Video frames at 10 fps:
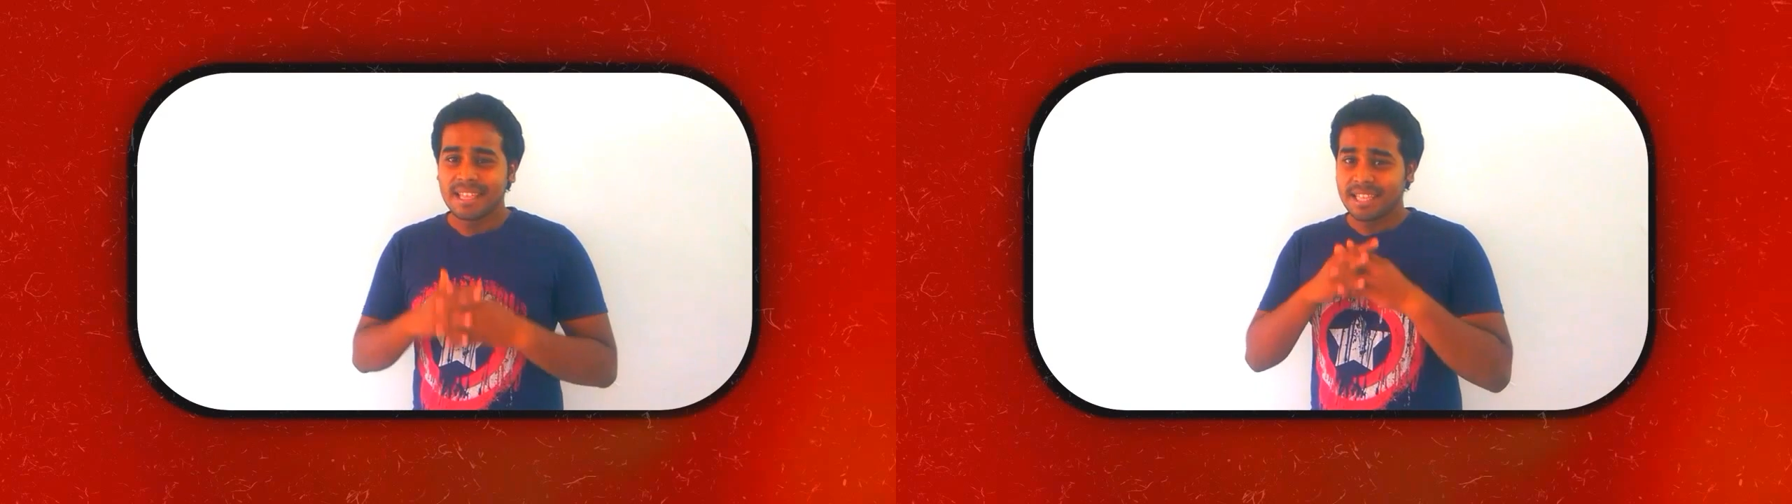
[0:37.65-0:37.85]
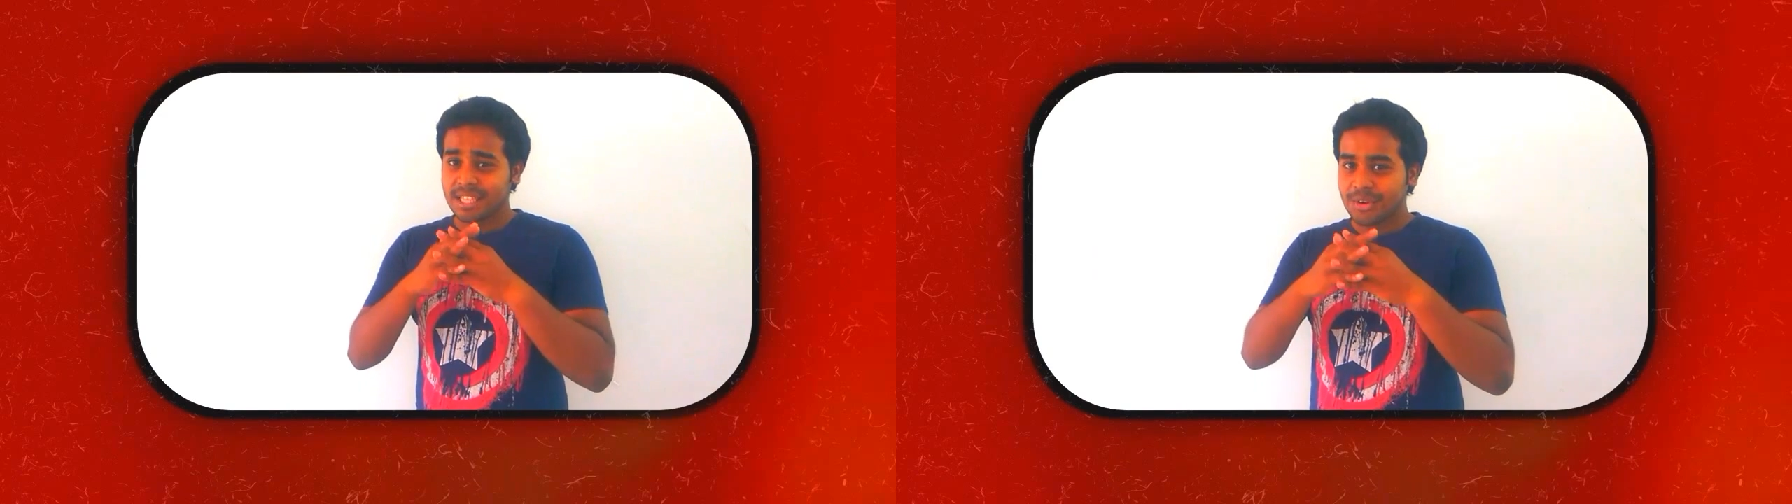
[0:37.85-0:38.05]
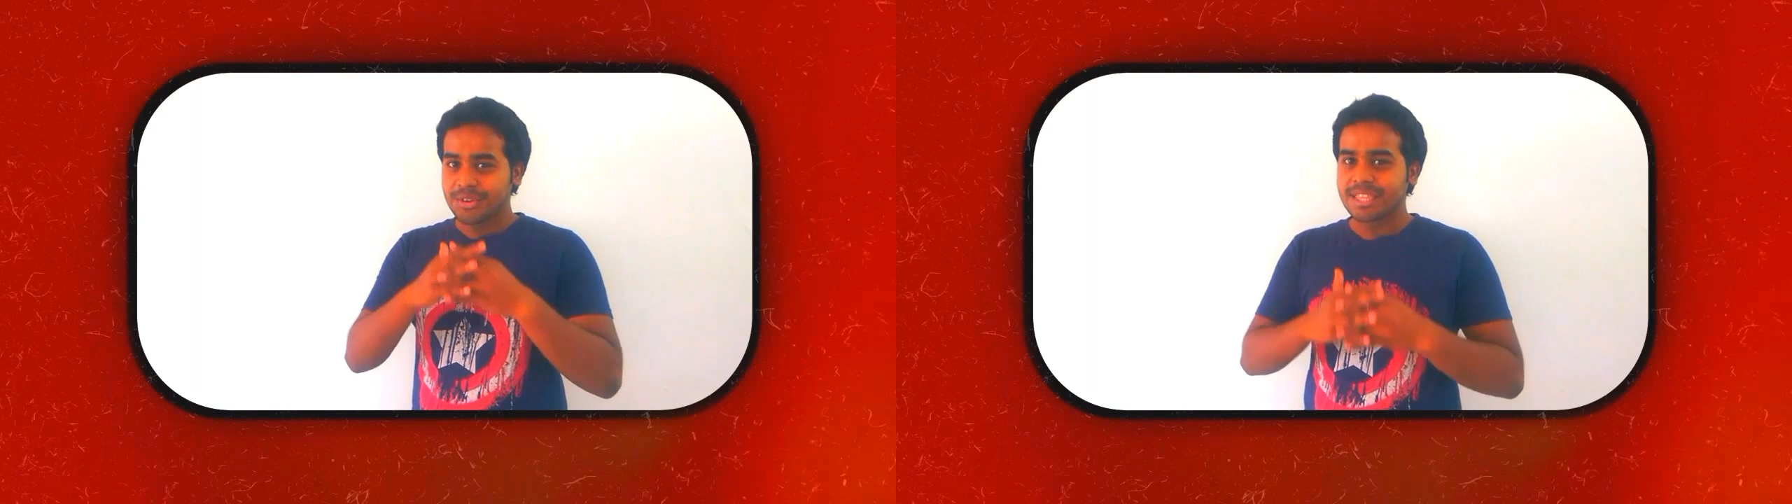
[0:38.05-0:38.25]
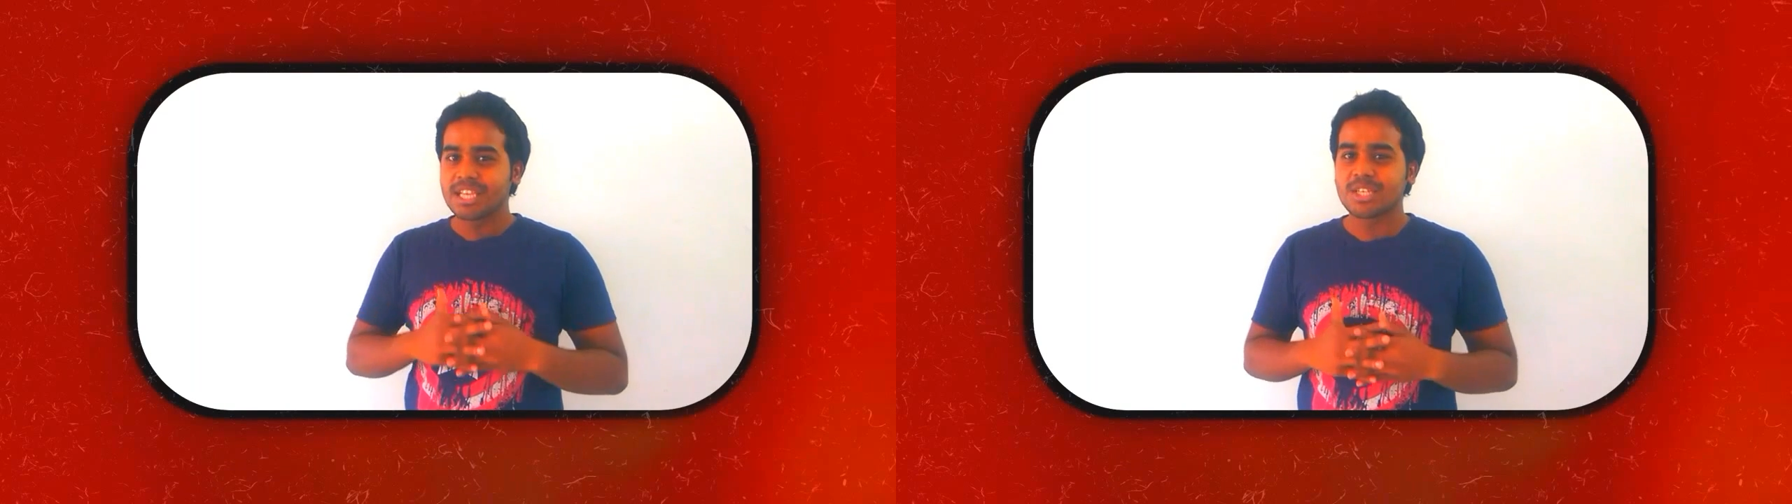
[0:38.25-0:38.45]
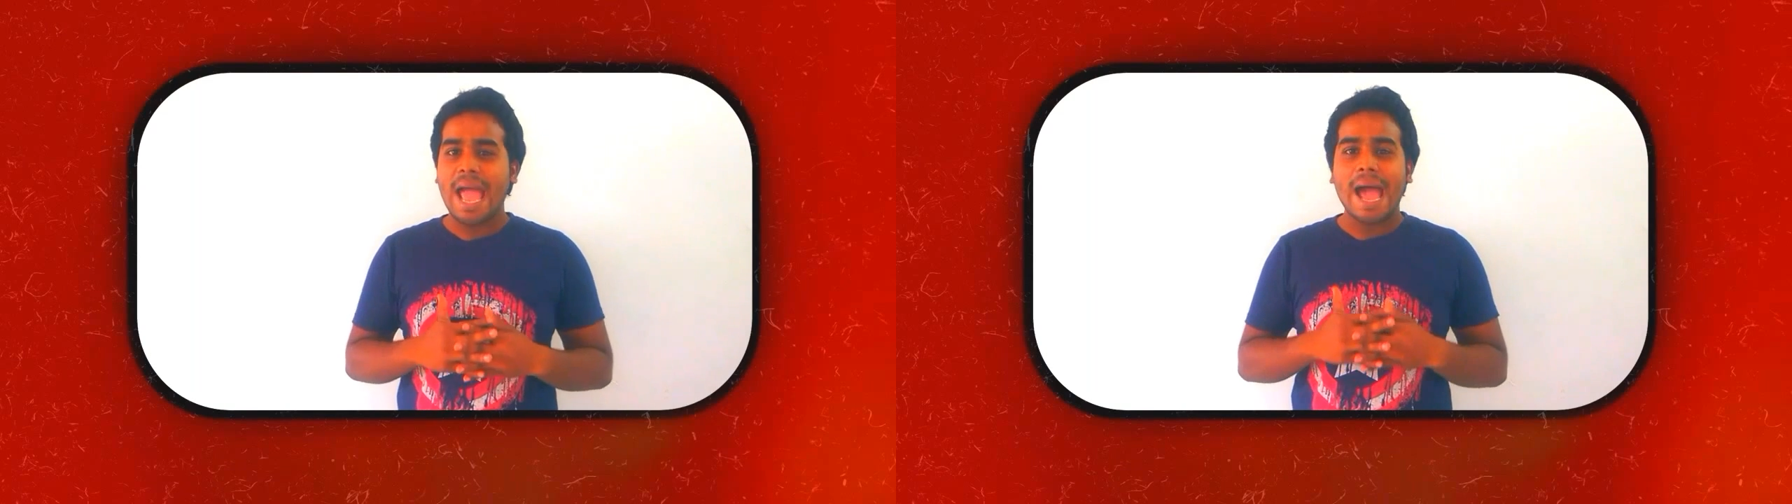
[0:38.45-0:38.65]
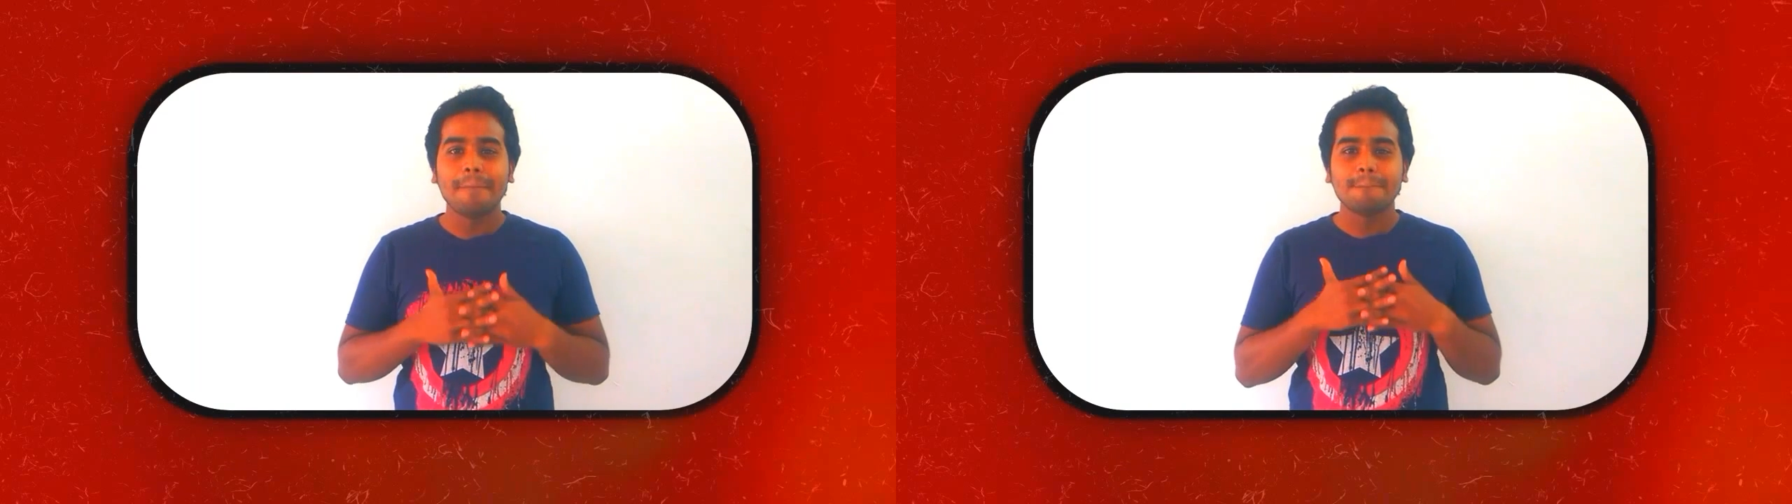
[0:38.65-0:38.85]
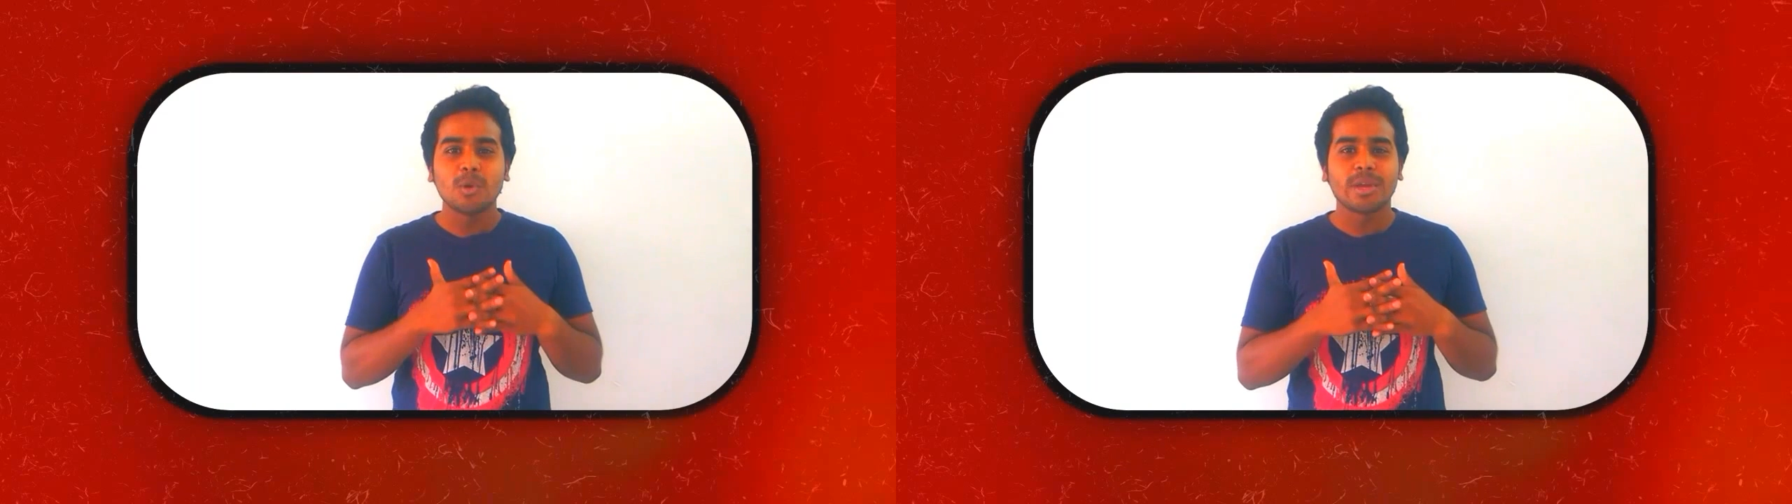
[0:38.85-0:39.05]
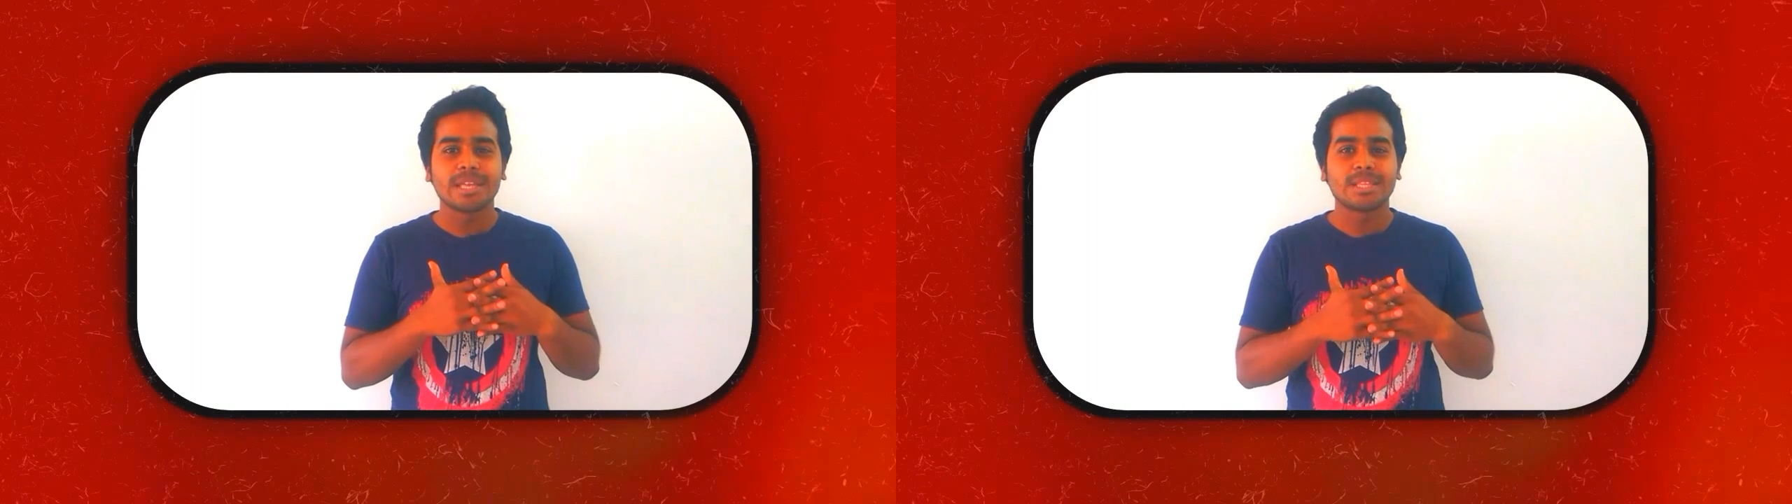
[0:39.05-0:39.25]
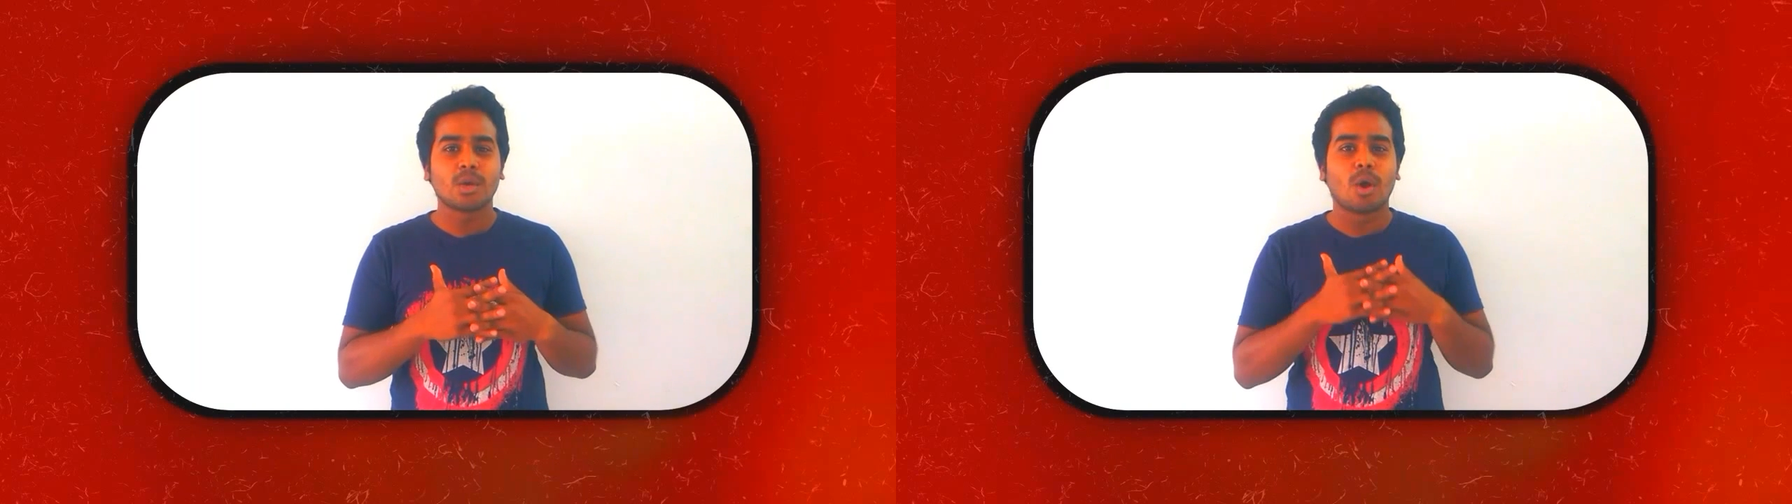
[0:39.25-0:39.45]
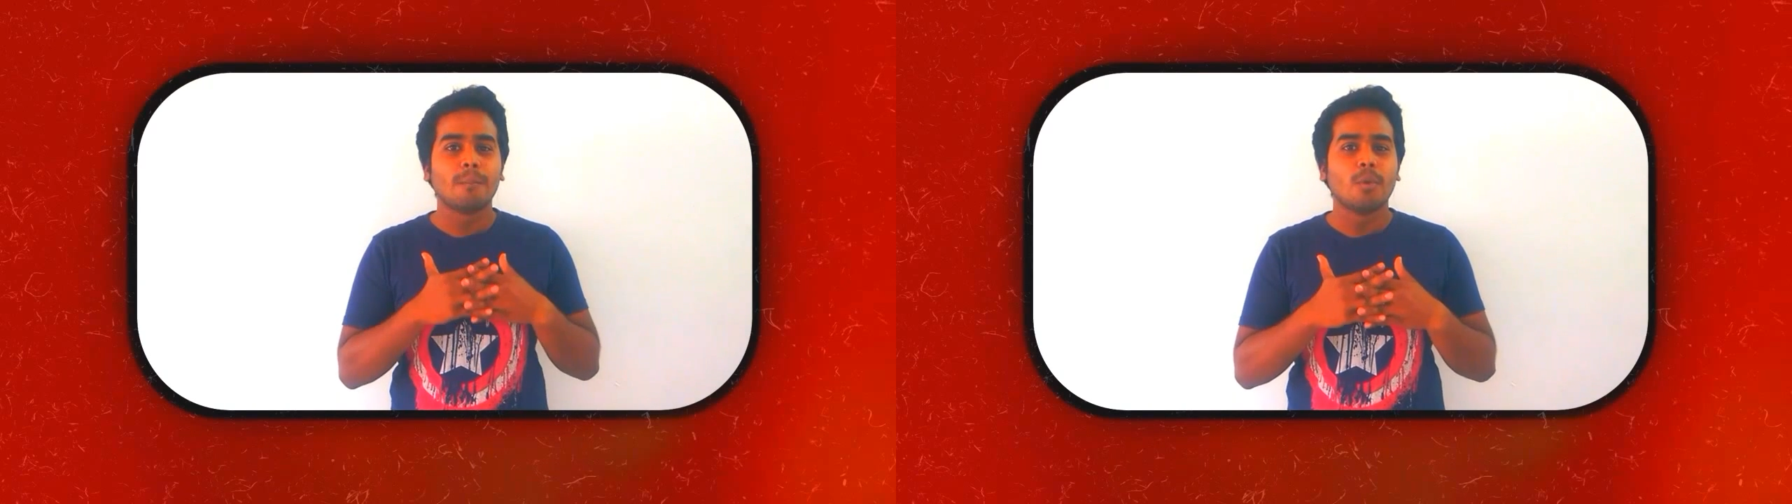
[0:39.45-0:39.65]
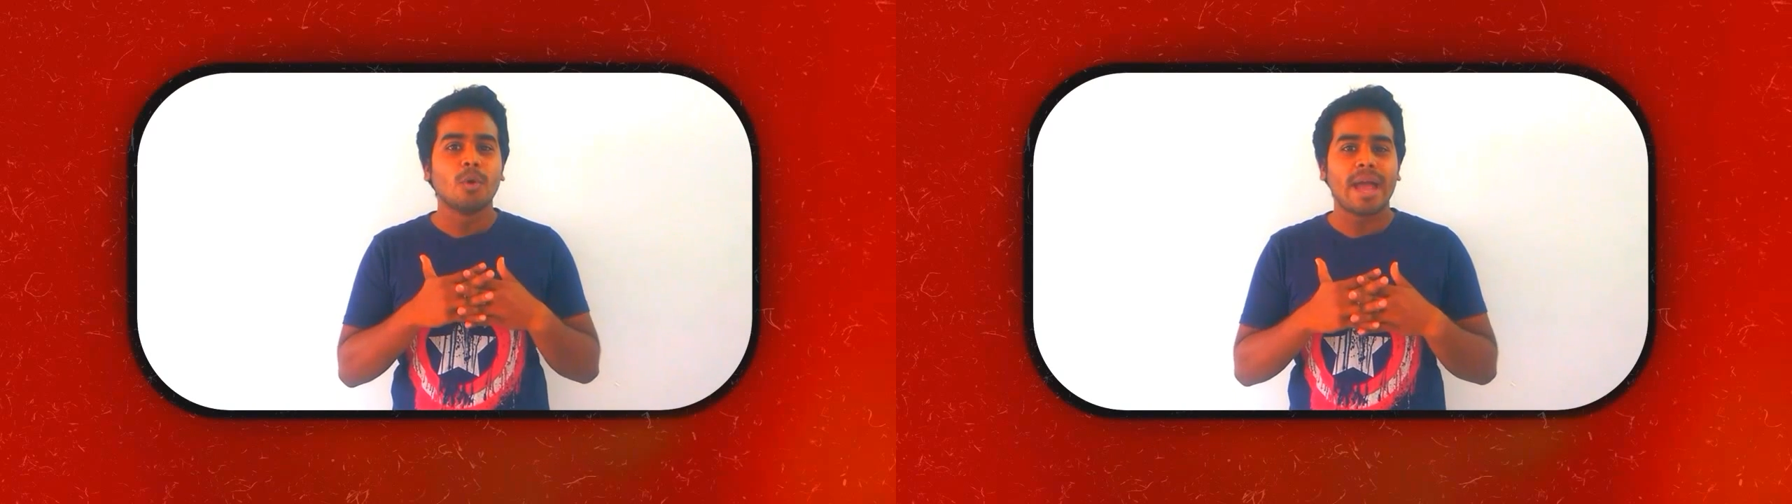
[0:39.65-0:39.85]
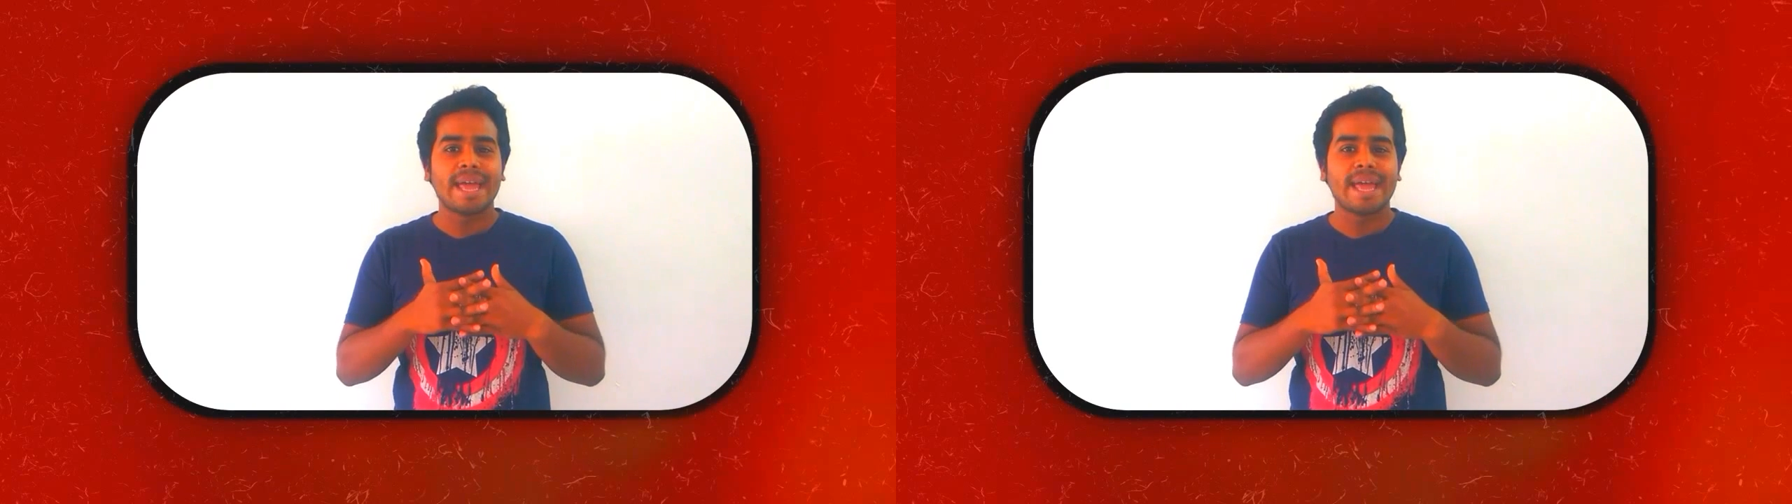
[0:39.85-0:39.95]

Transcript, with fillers: Then the Ritesh and Pulkit combo